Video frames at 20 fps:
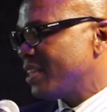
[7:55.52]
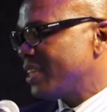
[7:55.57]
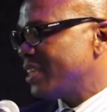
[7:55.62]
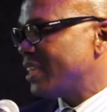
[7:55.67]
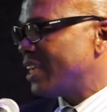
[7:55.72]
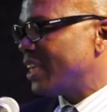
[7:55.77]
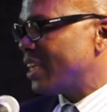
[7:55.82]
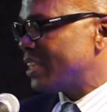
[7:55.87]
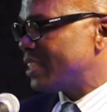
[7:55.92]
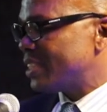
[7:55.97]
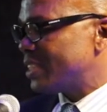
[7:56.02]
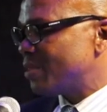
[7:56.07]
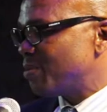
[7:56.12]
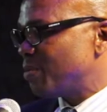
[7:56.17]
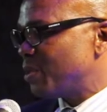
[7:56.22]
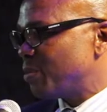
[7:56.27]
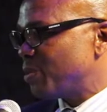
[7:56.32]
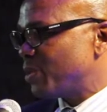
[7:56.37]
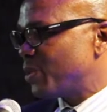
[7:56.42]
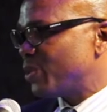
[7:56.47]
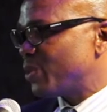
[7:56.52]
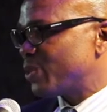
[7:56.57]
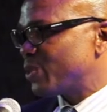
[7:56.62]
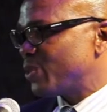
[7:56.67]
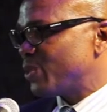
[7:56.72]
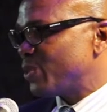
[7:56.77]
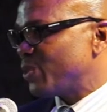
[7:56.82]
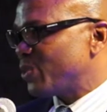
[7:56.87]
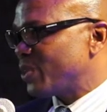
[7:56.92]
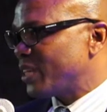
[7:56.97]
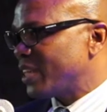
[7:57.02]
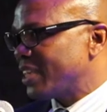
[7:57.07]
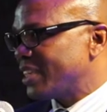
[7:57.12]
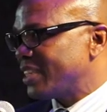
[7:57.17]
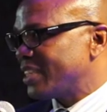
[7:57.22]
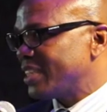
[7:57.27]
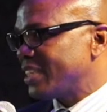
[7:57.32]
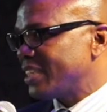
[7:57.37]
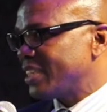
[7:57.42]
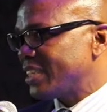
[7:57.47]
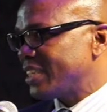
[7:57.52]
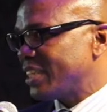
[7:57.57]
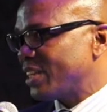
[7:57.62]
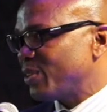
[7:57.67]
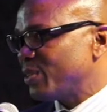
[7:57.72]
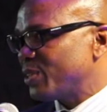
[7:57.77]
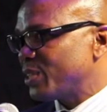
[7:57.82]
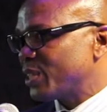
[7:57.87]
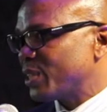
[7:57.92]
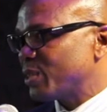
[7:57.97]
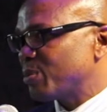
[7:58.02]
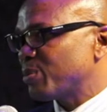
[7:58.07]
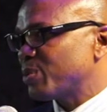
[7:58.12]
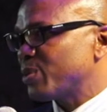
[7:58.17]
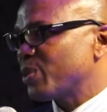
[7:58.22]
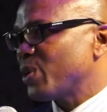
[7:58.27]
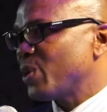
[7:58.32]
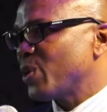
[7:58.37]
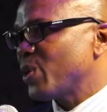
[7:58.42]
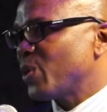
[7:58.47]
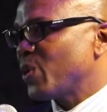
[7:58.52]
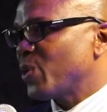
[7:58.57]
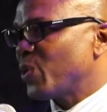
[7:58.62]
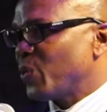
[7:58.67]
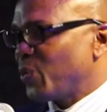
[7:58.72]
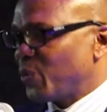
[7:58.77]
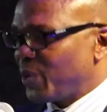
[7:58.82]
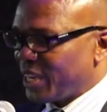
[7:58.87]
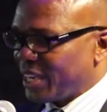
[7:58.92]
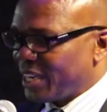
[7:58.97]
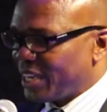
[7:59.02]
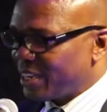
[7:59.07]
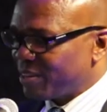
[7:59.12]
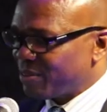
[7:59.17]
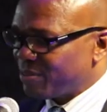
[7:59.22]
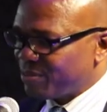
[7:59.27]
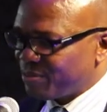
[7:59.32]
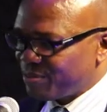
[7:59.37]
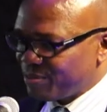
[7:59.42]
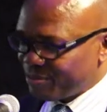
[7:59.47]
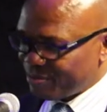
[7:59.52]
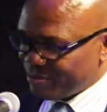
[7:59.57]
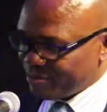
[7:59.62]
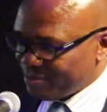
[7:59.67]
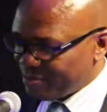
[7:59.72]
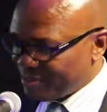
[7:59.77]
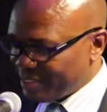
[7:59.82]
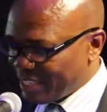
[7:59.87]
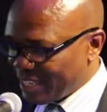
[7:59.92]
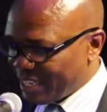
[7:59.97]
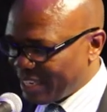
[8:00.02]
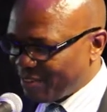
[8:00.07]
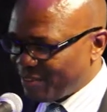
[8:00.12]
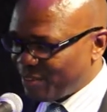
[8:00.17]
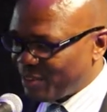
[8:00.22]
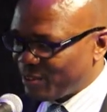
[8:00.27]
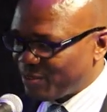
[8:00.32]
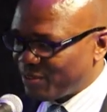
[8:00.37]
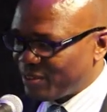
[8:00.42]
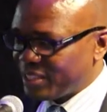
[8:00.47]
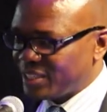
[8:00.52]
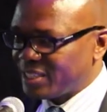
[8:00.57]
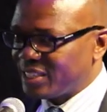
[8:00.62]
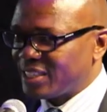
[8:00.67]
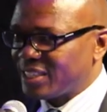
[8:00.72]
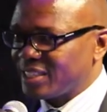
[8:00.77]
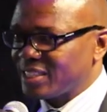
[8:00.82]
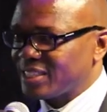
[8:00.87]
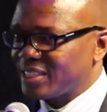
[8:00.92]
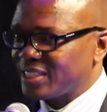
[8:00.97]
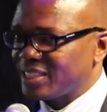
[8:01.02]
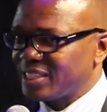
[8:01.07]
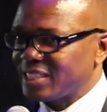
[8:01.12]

in the SGB, because you know that in the townships, we have the level of literacy